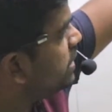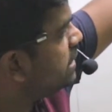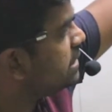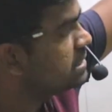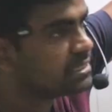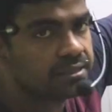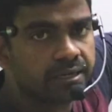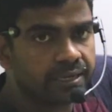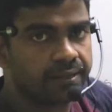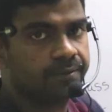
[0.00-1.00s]
1 is
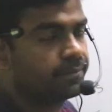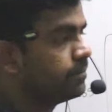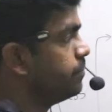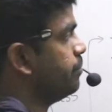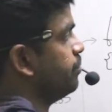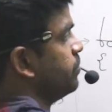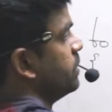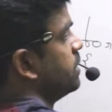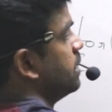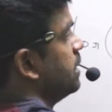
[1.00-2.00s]
3.
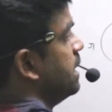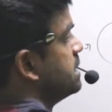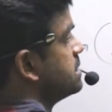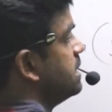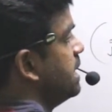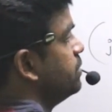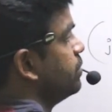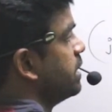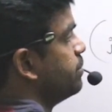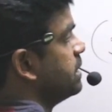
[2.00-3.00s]
Less than
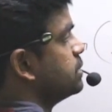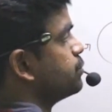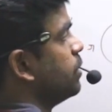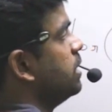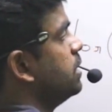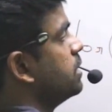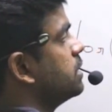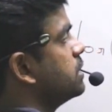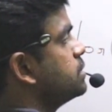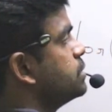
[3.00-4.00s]
3 means what?
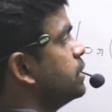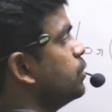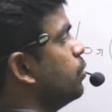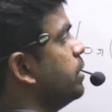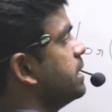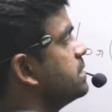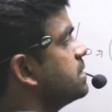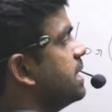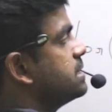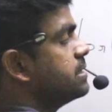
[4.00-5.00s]
0
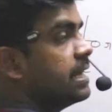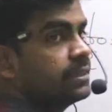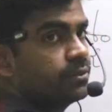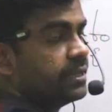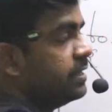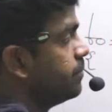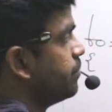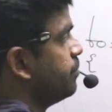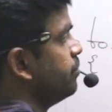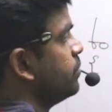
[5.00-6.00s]
is less than 3,
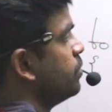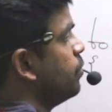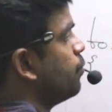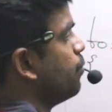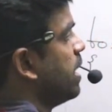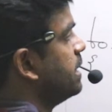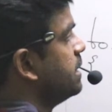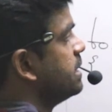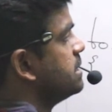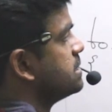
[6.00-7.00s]

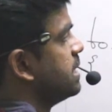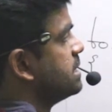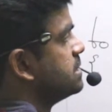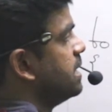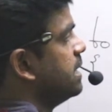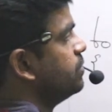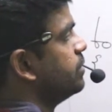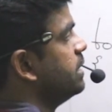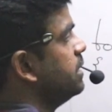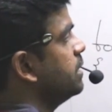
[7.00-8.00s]
1 is less than
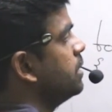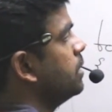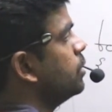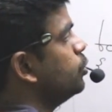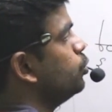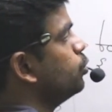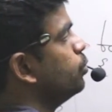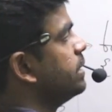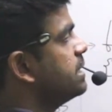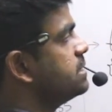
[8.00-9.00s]
3,
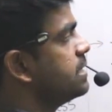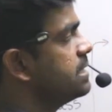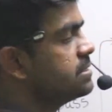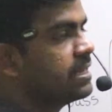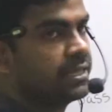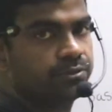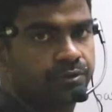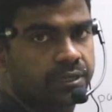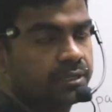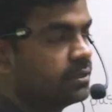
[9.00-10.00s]
2 is less than
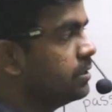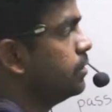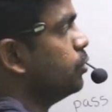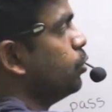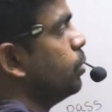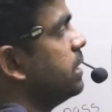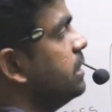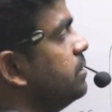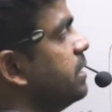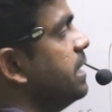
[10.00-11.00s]
3.
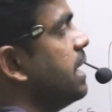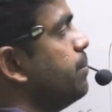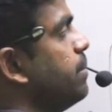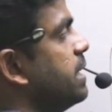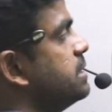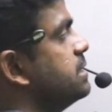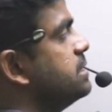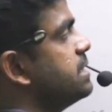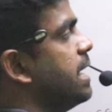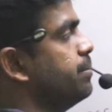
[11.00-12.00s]
Total 3
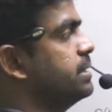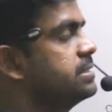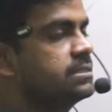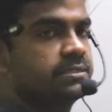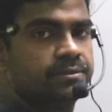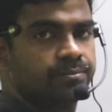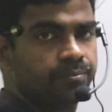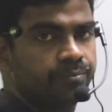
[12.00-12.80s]
comparisons happens.